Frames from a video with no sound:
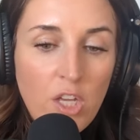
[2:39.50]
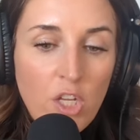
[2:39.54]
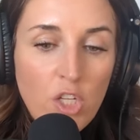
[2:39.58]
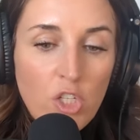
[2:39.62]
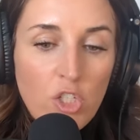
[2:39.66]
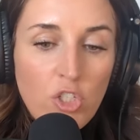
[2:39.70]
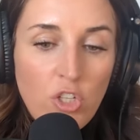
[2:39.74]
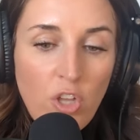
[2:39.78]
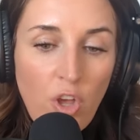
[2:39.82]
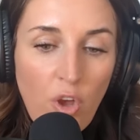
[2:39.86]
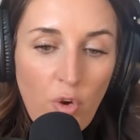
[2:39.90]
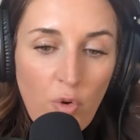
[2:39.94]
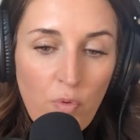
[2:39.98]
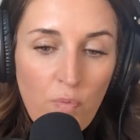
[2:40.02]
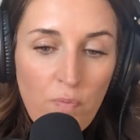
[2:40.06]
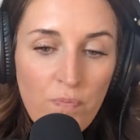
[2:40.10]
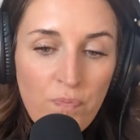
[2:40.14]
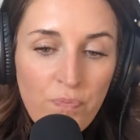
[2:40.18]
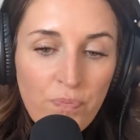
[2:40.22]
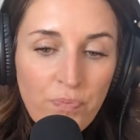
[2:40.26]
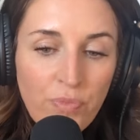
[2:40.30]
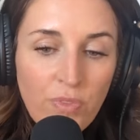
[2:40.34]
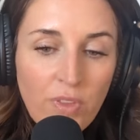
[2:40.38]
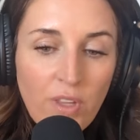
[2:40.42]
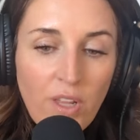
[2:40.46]
So
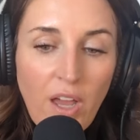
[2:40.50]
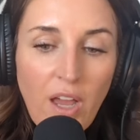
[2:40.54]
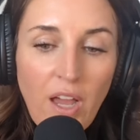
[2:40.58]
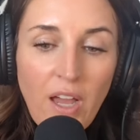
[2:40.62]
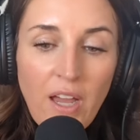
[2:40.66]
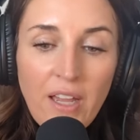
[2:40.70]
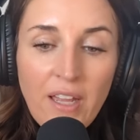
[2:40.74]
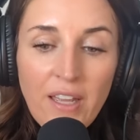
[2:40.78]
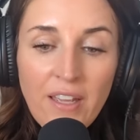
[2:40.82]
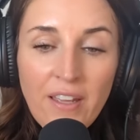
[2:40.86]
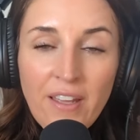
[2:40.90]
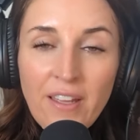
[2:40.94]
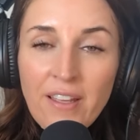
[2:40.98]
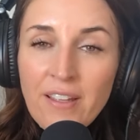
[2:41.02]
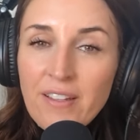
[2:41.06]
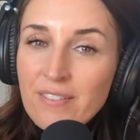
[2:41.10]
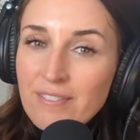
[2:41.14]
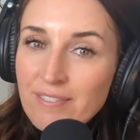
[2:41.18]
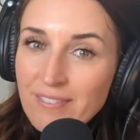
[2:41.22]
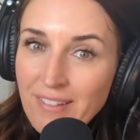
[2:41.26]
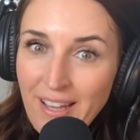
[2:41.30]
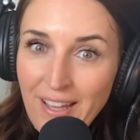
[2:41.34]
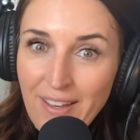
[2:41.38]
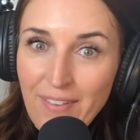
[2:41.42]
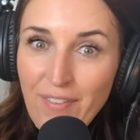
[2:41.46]
I
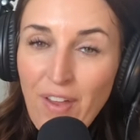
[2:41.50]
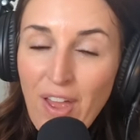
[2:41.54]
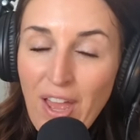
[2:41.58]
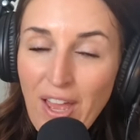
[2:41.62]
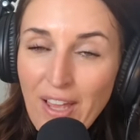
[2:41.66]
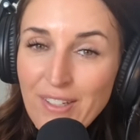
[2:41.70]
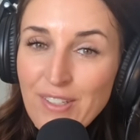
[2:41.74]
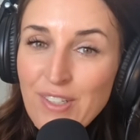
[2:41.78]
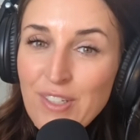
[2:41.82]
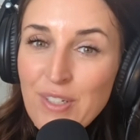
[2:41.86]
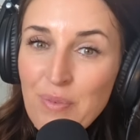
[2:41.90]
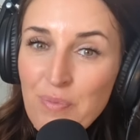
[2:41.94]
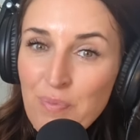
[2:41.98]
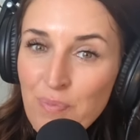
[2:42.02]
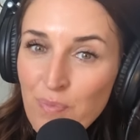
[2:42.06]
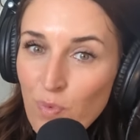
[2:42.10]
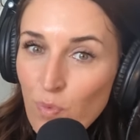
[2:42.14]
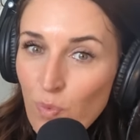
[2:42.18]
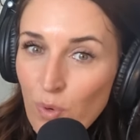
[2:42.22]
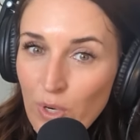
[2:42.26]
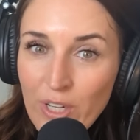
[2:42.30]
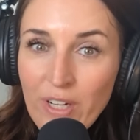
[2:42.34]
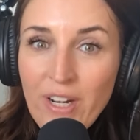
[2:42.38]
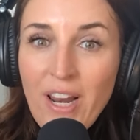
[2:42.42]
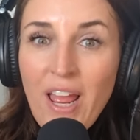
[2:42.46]
have had some
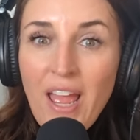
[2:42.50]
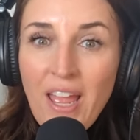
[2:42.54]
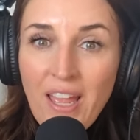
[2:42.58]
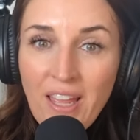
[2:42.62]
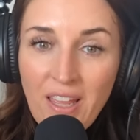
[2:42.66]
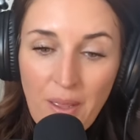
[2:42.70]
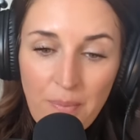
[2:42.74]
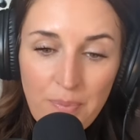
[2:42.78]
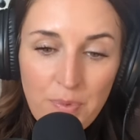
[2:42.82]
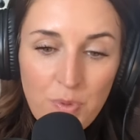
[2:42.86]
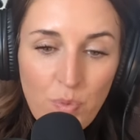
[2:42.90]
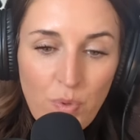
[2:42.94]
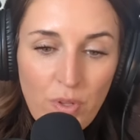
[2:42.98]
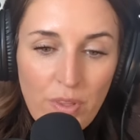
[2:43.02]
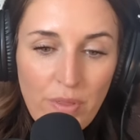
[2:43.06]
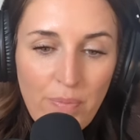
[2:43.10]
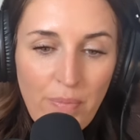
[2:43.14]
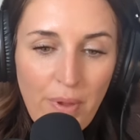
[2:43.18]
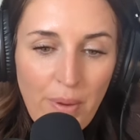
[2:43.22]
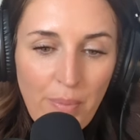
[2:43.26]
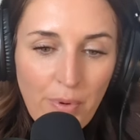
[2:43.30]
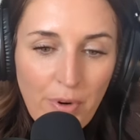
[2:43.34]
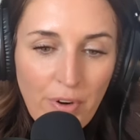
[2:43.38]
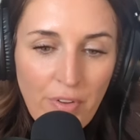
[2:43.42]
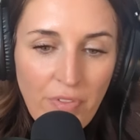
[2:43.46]
weird hangups with
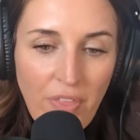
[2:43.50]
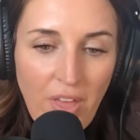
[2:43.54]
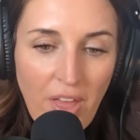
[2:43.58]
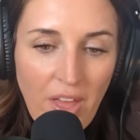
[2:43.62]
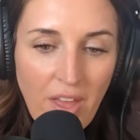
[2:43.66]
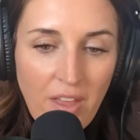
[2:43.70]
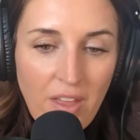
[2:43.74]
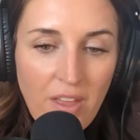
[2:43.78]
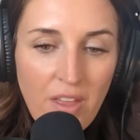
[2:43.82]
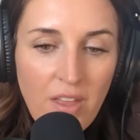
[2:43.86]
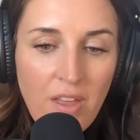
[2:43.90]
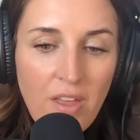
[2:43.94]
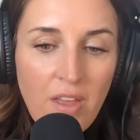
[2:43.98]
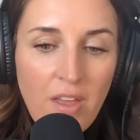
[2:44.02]
my birthday.